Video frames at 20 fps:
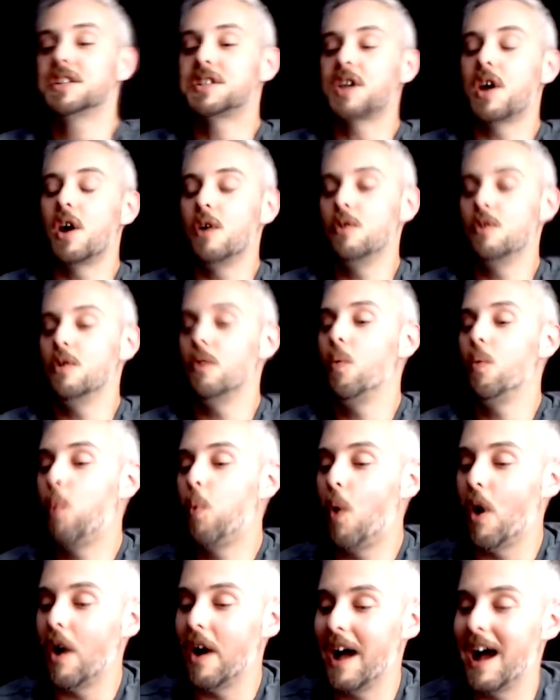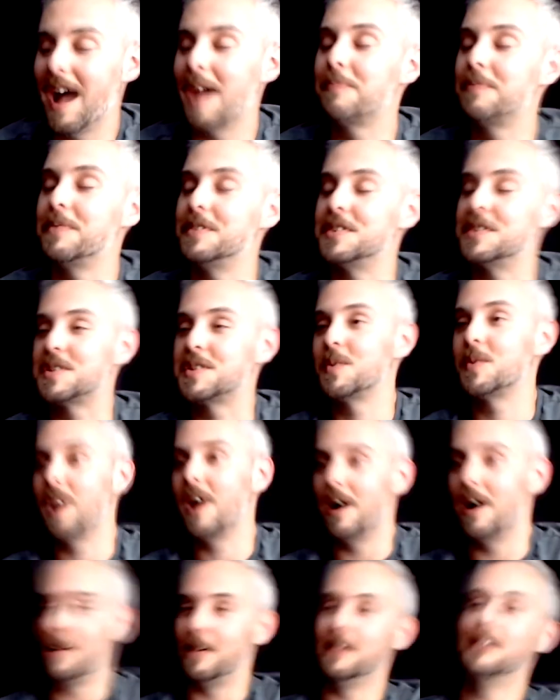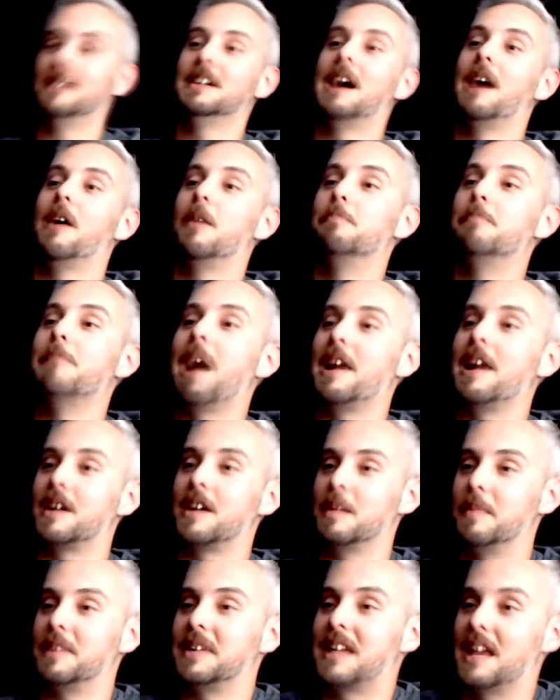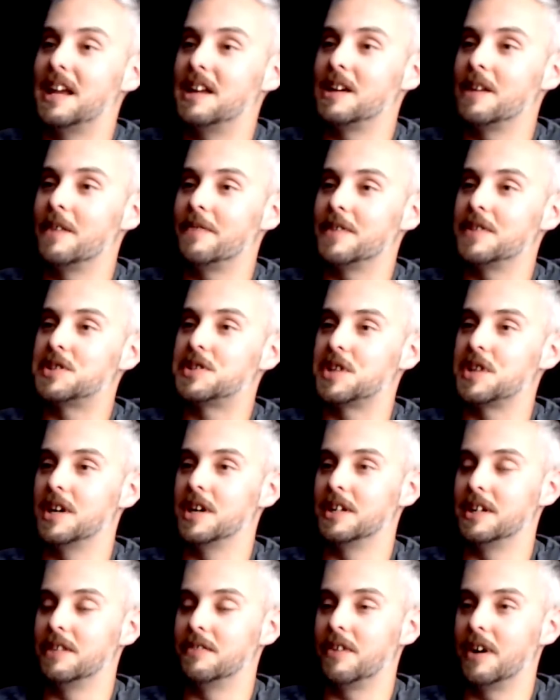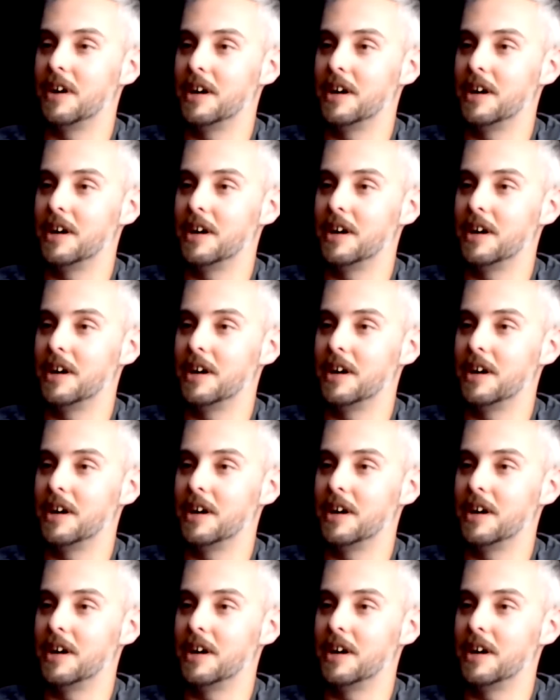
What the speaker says: So what happens to our Malak at the beginning of this journey,